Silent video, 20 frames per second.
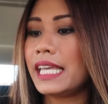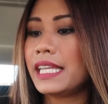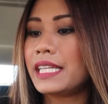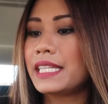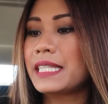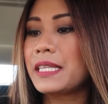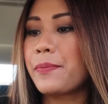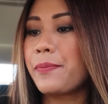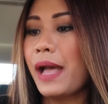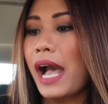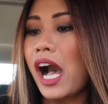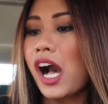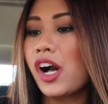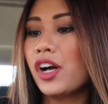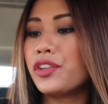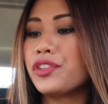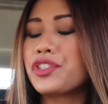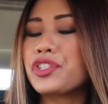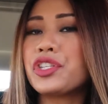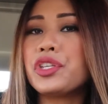it is
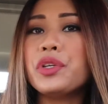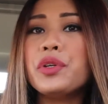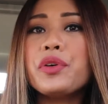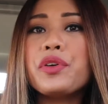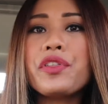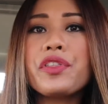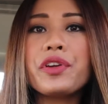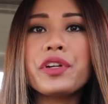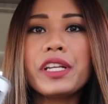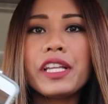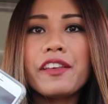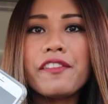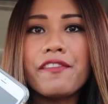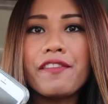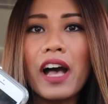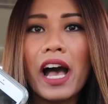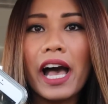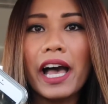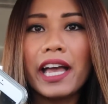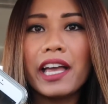about
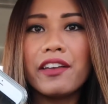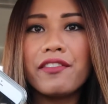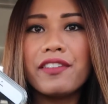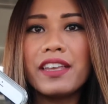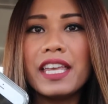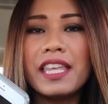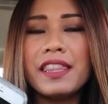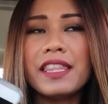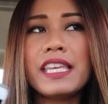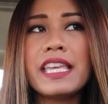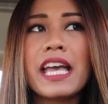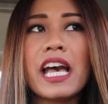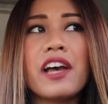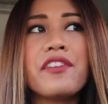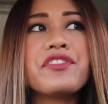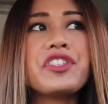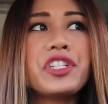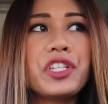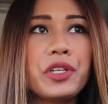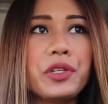2:35 in the
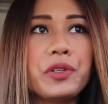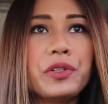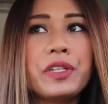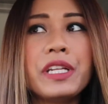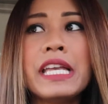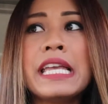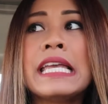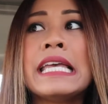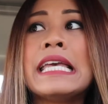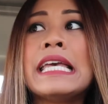afternoon,